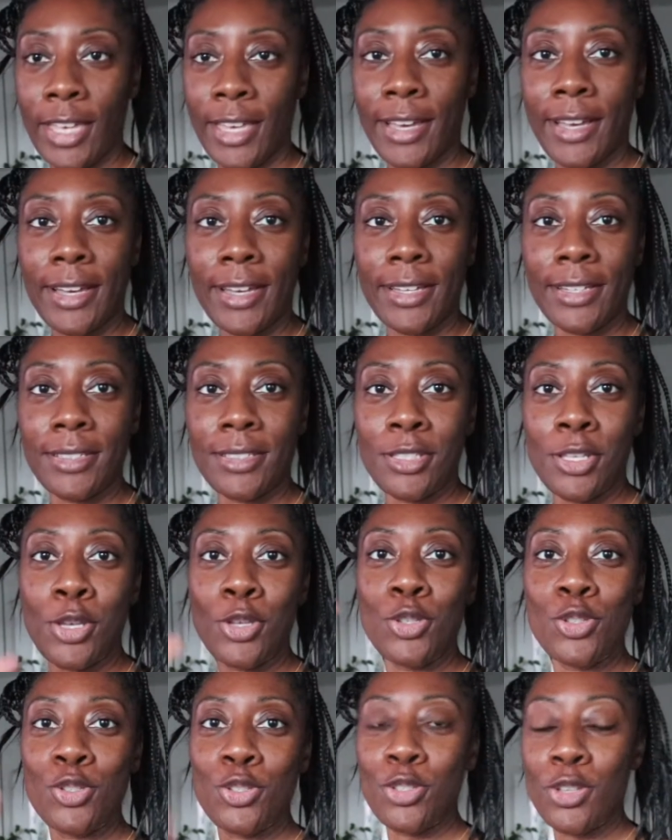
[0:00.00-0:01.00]
guys,
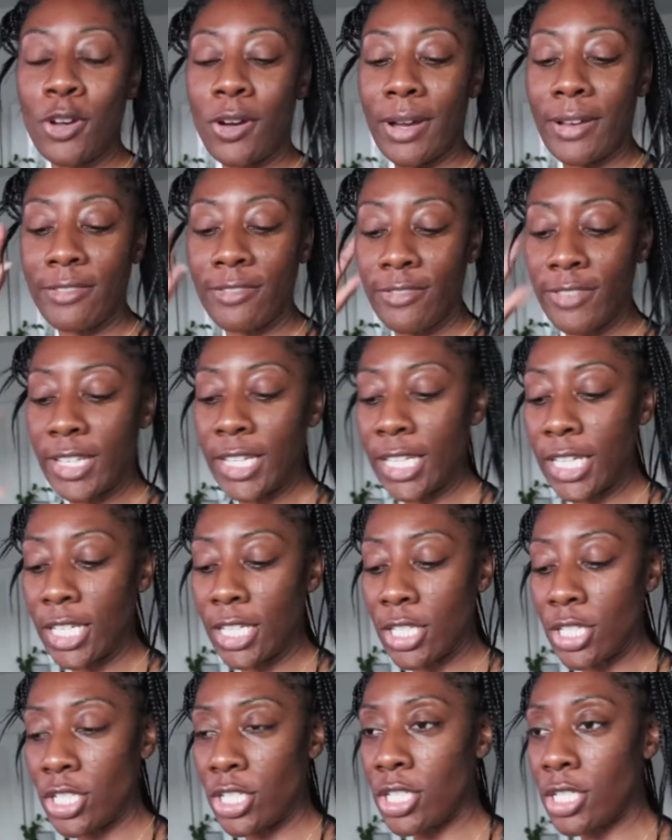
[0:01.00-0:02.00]
so I
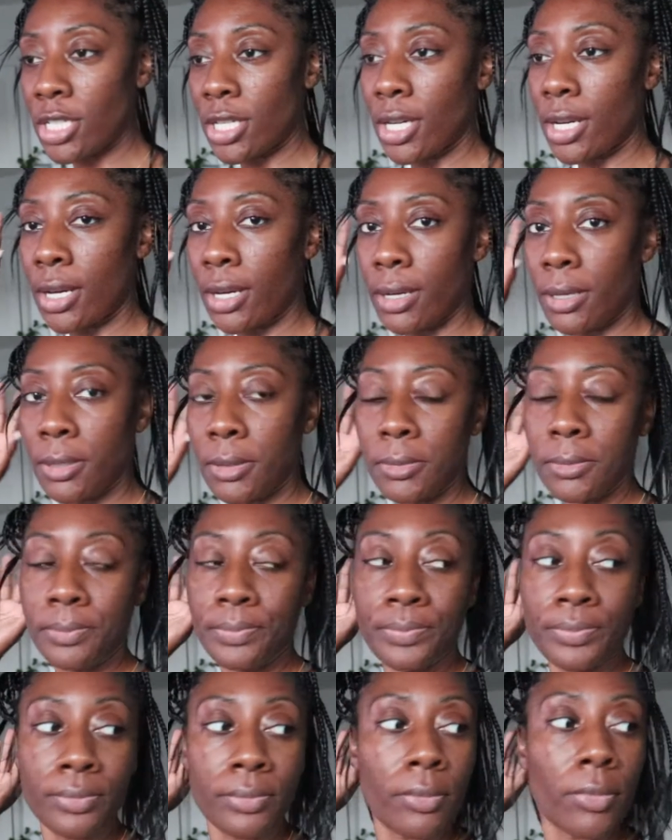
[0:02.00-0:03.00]
finished
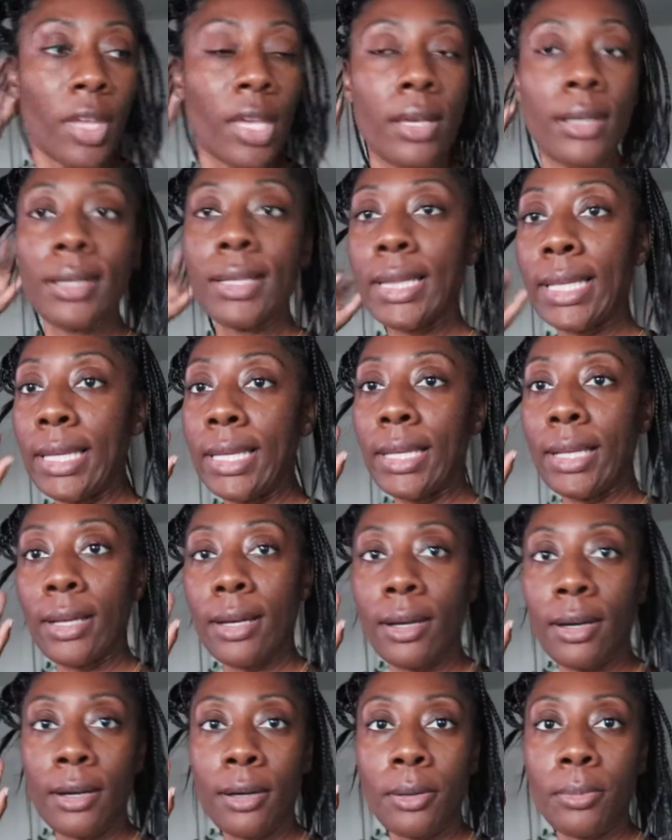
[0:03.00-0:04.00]
cleaning
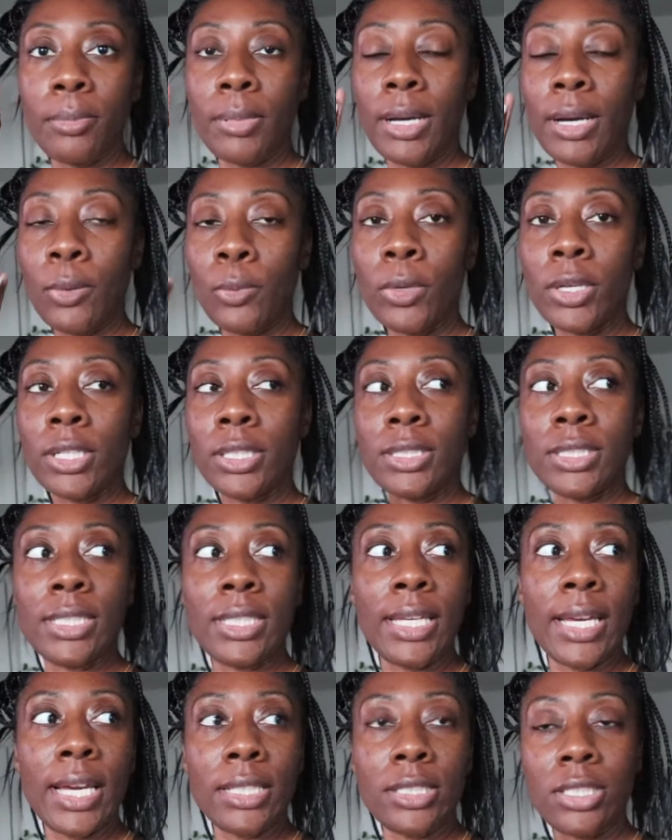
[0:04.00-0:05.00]
up. I wanted to
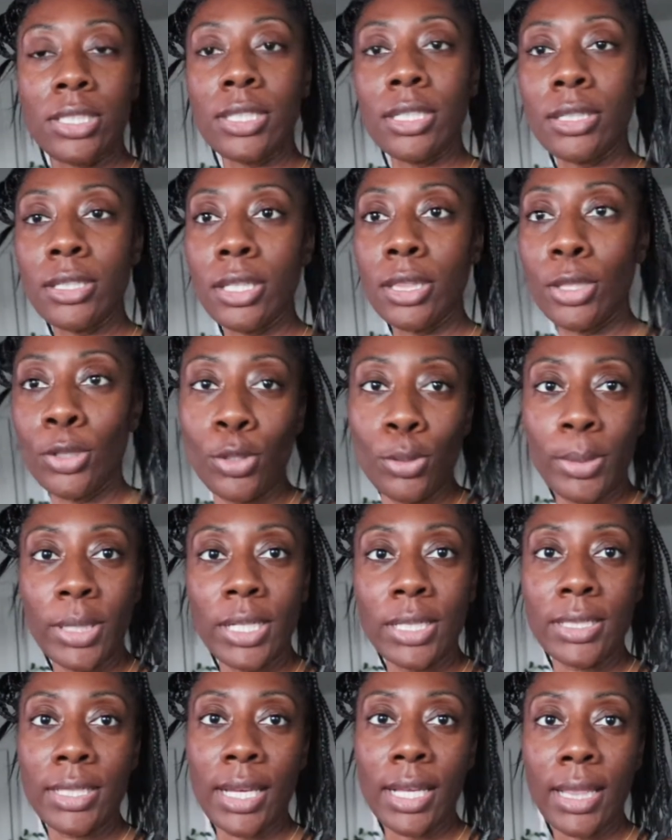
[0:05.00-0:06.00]
catch the little bit
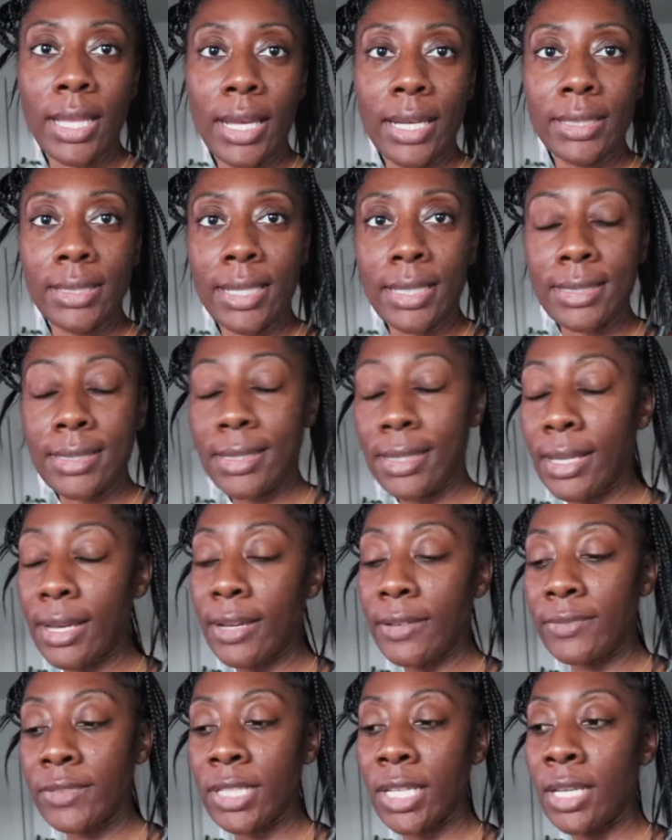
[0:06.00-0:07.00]
of daylight that's
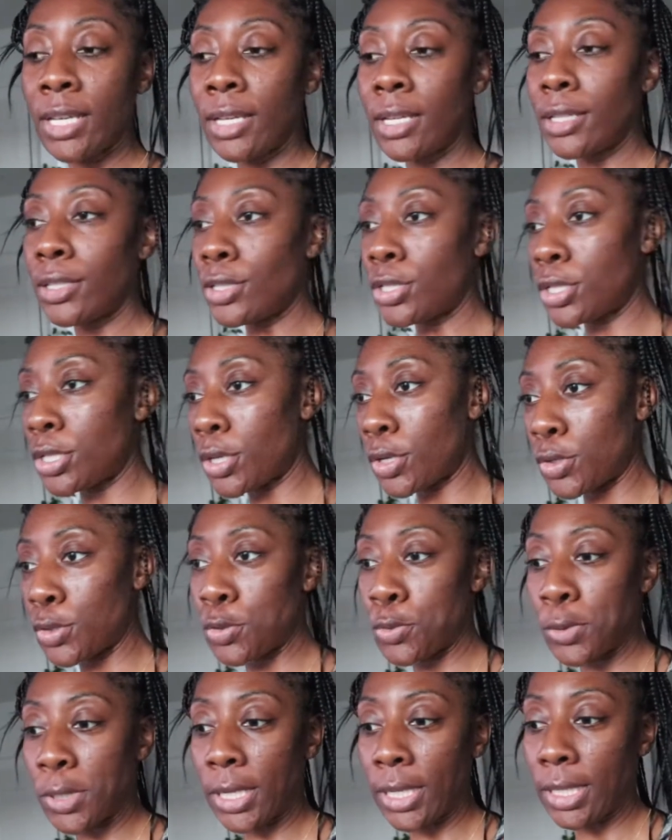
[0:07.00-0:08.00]
left and show
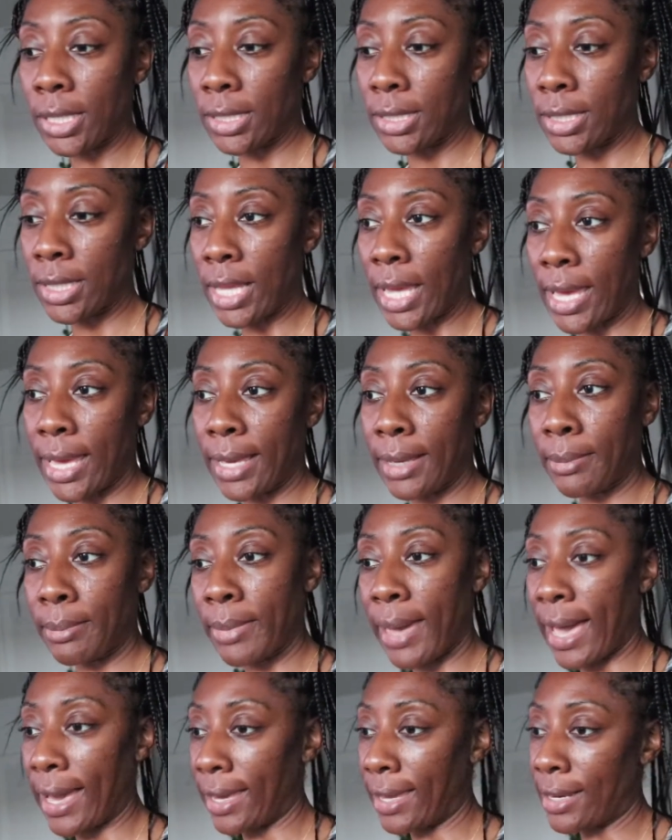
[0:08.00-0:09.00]
you what it looks like
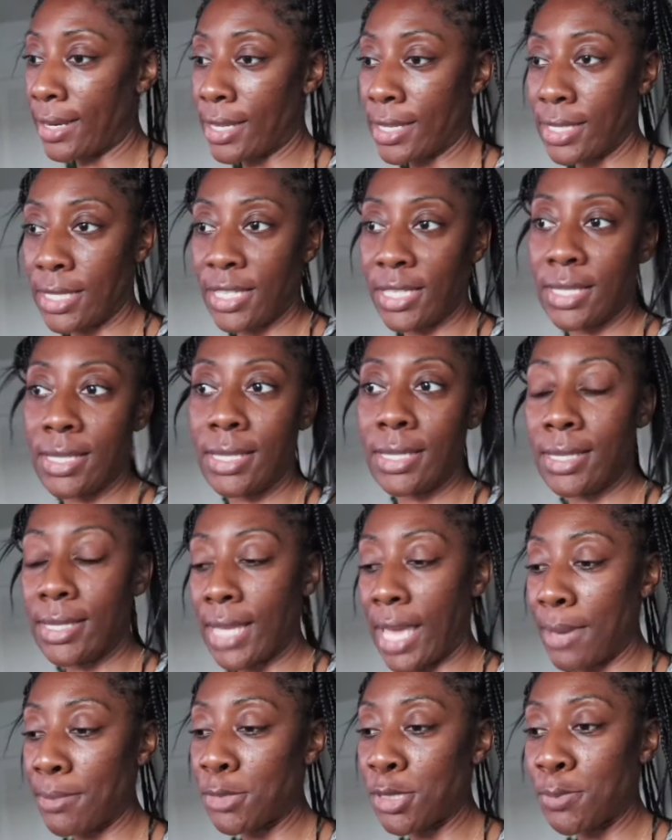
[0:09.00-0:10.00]
back in its
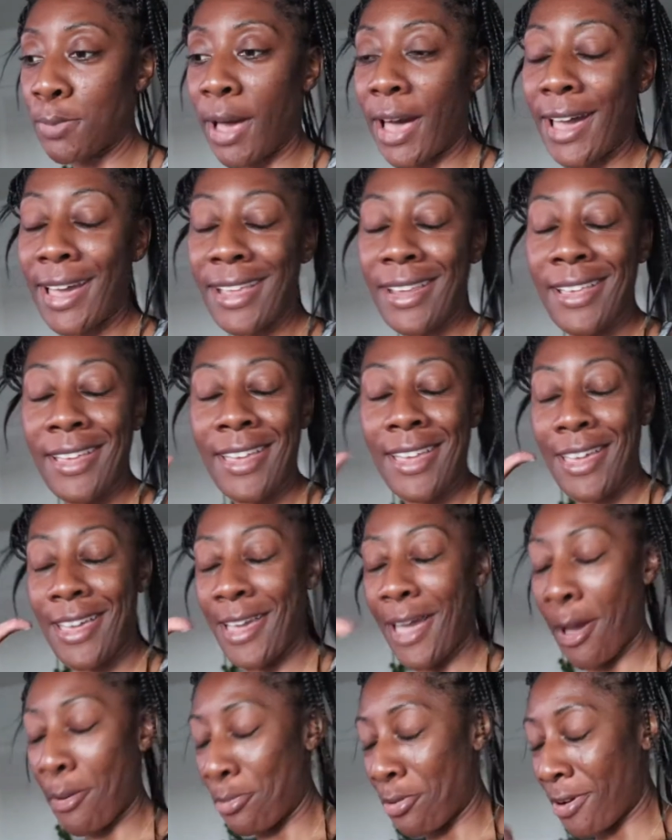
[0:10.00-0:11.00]
same spot.
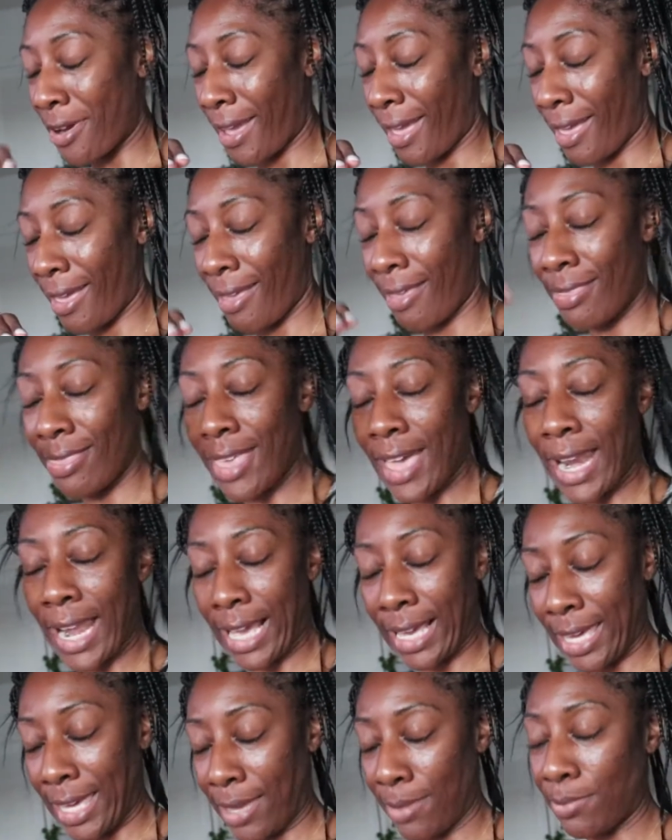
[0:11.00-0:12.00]
I pray that
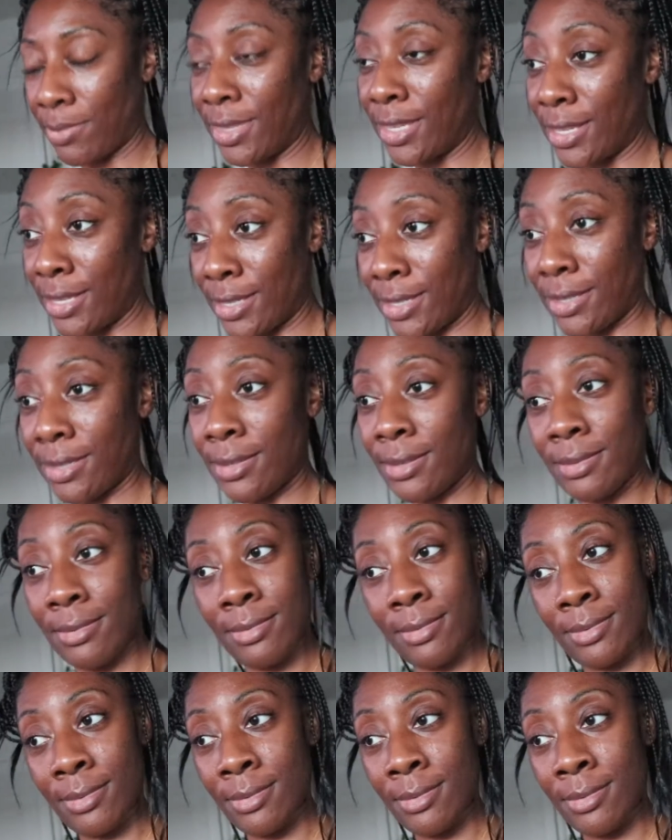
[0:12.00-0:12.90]
I keep this